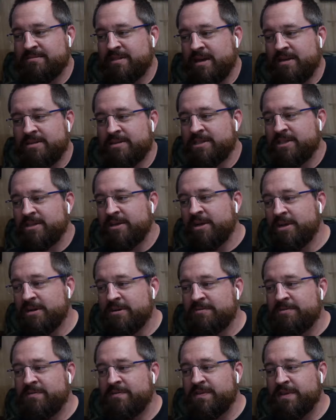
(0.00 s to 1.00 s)
under
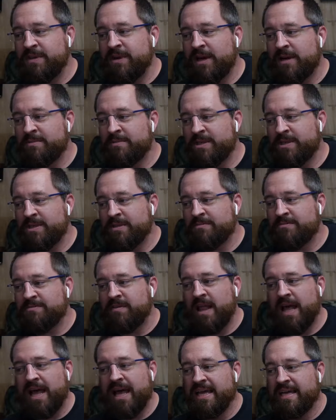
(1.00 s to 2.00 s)
250 grams, you can
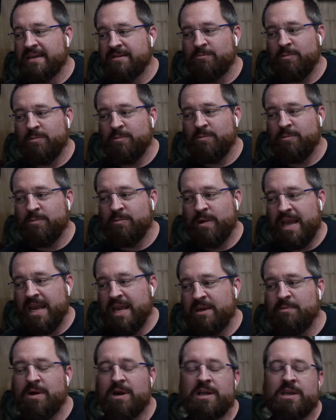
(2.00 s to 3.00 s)
fly it
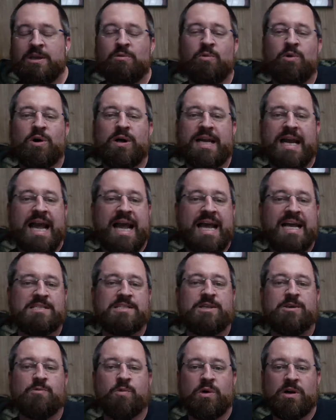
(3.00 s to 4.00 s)
anywhere you want, as
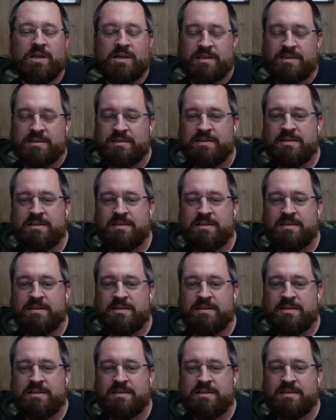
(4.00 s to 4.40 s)
you want.